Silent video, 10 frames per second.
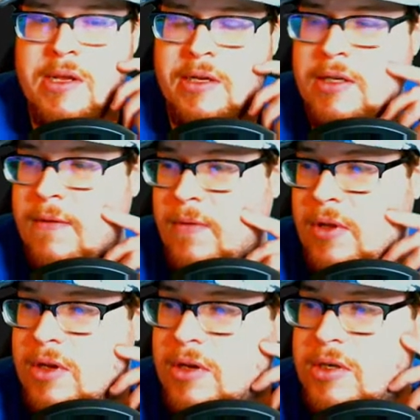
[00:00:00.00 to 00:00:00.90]

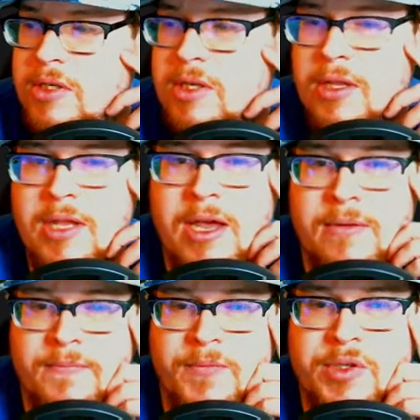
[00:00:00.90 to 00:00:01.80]
Definitely could have just done that.
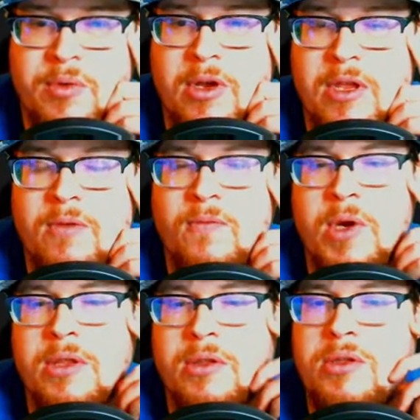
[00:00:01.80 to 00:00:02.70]
Swung in
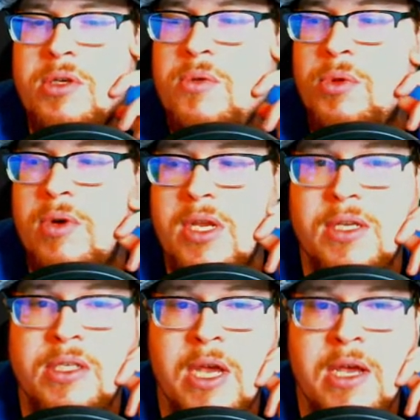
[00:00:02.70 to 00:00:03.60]
with two
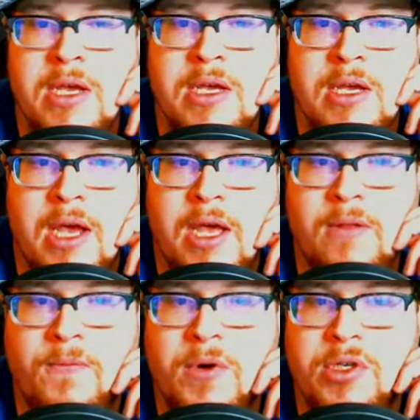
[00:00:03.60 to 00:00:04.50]
threes. Had the
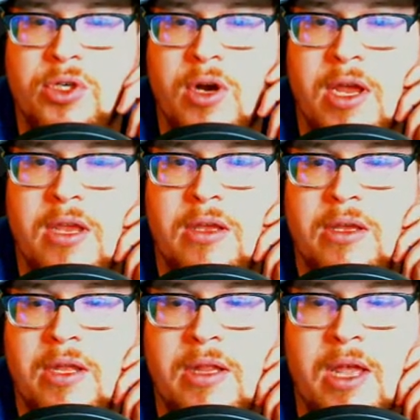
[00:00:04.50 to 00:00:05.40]
First Strike
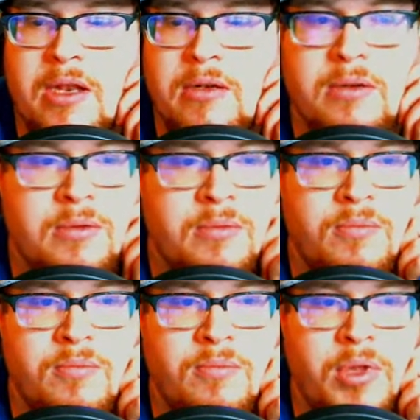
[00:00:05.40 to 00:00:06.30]
and then
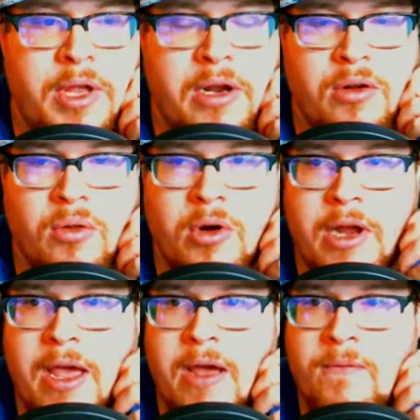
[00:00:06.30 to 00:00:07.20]
played out a Lord
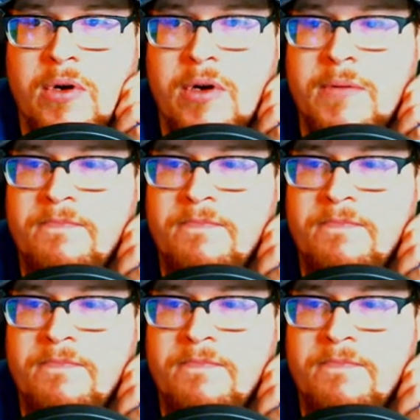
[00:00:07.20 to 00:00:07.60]
after.